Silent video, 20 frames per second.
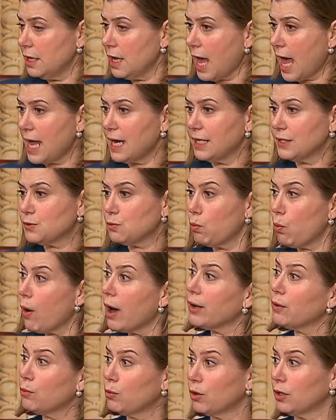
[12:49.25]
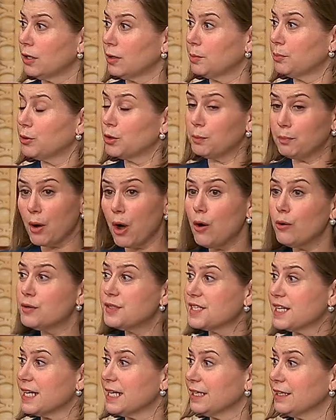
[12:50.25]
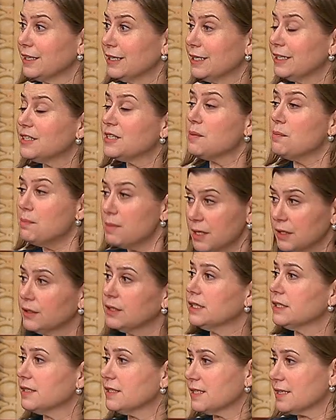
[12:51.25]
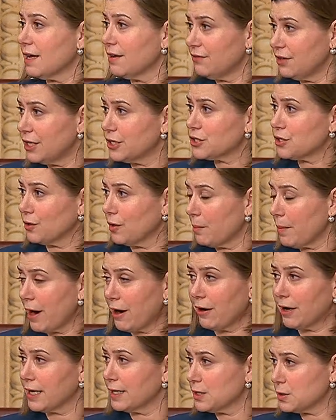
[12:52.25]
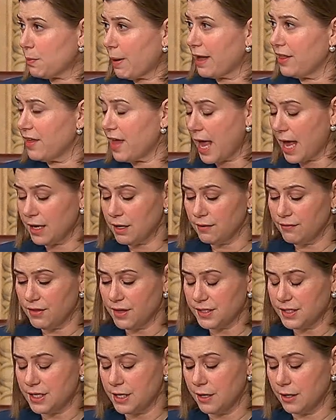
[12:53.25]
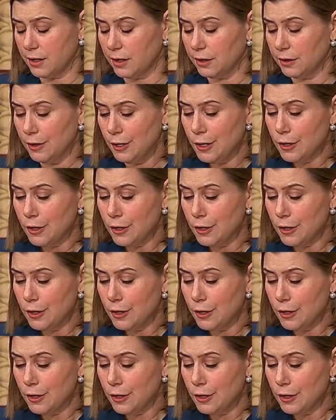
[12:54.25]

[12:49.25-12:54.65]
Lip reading: and it's what we're proposing to millions of additional Americans by the end of this year.